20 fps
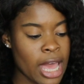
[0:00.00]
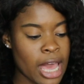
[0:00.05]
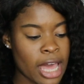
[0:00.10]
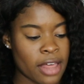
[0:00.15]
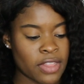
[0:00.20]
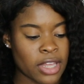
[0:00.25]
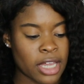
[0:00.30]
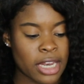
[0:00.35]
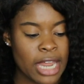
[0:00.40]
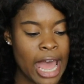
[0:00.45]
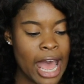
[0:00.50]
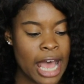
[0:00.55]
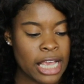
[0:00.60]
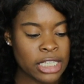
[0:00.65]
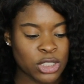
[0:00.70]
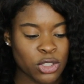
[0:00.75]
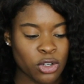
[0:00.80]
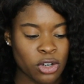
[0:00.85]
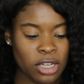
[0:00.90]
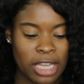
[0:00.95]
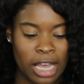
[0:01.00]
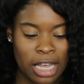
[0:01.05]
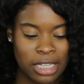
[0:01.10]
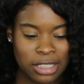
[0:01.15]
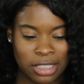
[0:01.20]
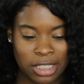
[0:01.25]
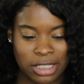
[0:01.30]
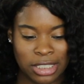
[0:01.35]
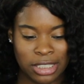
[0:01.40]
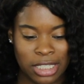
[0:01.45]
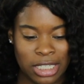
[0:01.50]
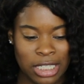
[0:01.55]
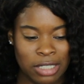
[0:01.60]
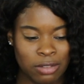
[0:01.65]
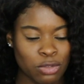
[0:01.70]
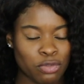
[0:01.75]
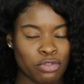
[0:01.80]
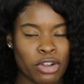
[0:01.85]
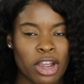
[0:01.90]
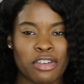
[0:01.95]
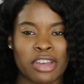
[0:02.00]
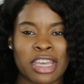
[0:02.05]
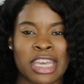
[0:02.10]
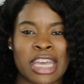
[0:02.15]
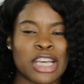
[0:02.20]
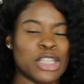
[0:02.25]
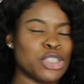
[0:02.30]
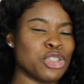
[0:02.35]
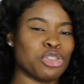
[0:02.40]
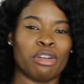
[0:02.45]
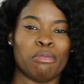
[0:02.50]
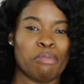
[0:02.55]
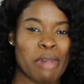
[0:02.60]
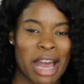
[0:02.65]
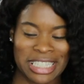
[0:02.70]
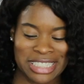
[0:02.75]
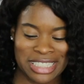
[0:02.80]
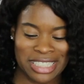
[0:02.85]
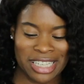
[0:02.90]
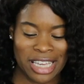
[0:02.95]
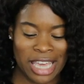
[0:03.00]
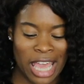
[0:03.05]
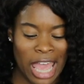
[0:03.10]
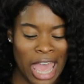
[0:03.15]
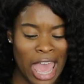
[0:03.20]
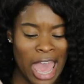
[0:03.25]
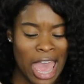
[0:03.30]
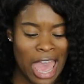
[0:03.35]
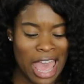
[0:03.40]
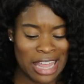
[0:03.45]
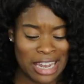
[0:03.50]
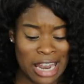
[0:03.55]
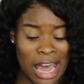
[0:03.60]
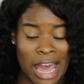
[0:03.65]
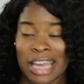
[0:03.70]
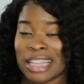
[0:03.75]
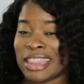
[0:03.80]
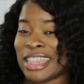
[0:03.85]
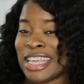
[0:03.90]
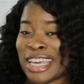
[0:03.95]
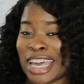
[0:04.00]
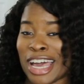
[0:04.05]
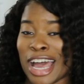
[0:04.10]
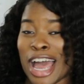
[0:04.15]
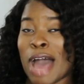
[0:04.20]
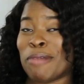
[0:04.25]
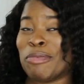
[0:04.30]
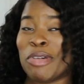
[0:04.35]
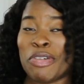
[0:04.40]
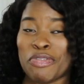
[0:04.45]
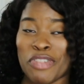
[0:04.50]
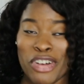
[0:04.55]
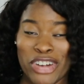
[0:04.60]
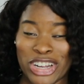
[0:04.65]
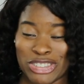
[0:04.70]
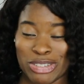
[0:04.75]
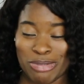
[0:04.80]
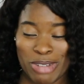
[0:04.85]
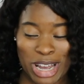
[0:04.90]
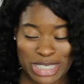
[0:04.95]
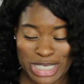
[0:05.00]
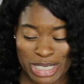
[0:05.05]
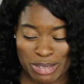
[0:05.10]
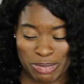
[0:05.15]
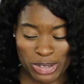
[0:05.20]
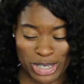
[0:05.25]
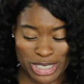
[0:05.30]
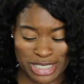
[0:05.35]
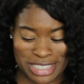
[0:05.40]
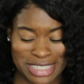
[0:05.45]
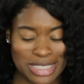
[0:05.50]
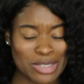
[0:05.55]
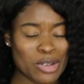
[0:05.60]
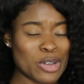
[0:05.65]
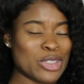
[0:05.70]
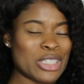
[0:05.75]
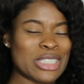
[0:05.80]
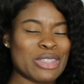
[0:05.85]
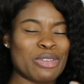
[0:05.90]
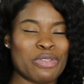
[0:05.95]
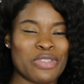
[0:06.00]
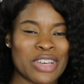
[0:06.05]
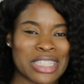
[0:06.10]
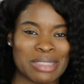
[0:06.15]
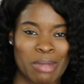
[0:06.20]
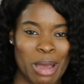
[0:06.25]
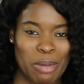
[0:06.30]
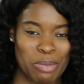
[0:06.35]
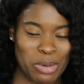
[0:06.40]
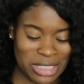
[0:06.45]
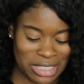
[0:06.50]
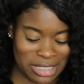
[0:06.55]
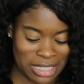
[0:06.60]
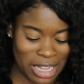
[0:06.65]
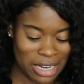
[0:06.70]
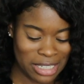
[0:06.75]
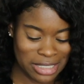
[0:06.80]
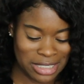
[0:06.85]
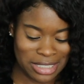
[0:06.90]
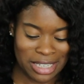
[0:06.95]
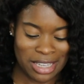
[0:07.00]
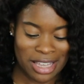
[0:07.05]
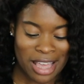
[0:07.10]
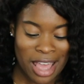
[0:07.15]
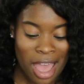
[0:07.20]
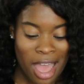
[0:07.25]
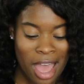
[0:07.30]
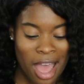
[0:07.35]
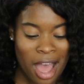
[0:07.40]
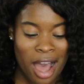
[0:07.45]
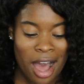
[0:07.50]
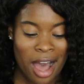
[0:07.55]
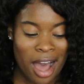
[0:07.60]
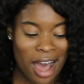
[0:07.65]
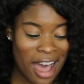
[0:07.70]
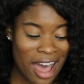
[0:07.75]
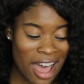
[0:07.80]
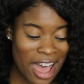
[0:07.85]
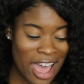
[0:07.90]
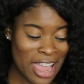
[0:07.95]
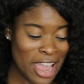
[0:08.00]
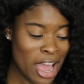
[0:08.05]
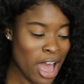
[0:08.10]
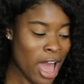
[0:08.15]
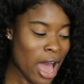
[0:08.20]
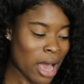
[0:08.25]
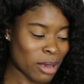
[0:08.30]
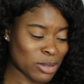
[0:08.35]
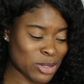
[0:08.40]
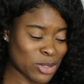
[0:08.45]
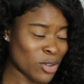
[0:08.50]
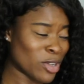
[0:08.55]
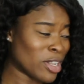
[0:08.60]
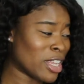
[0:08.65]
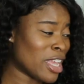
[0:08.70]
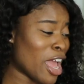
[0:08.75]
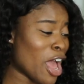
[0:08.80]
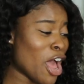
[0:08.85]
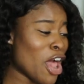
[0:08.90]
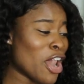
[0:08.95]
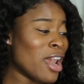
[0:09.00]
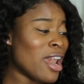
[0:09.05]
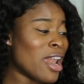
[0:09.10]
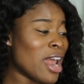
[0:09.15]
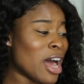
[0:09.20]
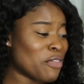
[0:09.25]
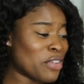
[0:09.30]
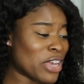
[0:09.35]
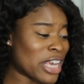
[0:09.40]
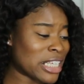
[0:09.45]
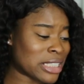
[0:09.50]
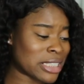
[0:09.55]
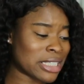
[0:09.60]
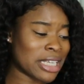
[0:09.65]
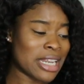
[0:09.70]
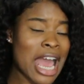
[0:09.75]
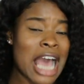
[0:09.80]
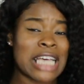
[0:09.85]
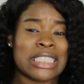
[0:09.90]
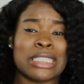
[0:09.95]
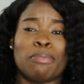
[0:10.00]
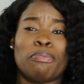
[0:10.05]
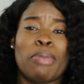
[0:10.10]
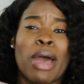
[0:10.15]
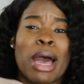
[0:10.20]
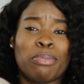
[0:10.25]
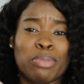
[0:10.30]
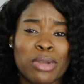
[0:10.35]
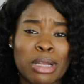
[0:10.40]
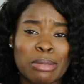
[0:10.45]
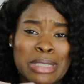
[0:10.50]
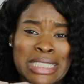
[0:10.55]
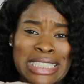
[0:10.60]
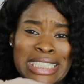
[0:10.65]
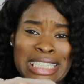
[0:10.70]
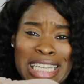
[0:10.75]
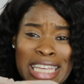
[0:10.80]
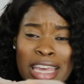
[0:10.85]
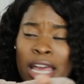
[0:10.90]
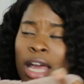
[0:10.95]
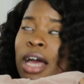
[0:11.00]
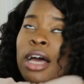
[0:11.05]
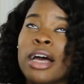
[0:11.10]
and then it has the organza sleeves, very dramatic. And I think I'm a very dramatic person, so it just fits my personality. I absolutely love it, and it has a peplum sleeve.